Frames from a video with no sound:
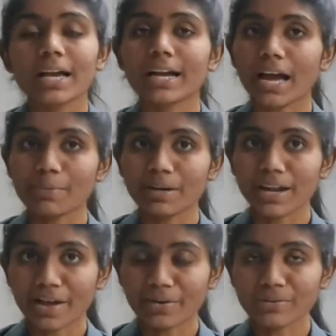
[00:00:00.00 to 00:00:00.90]
Carbon
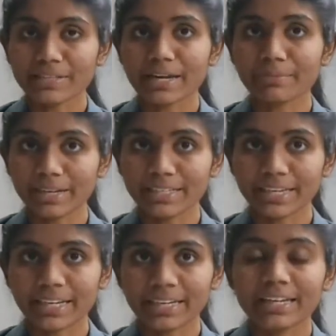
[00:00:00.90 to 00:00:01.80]
dioxide
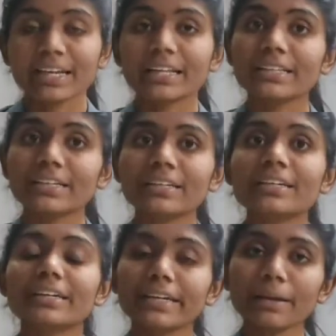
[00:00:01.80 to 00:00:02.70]
maintains the
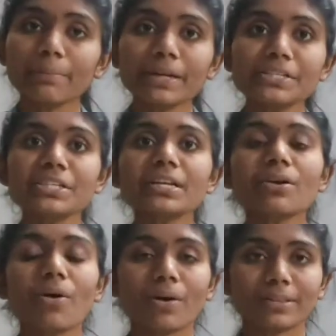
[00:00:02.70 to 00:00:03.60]
temperature
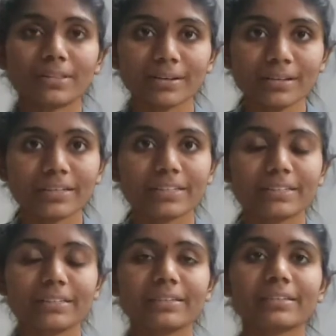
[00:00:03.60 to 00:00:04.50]
on the earth.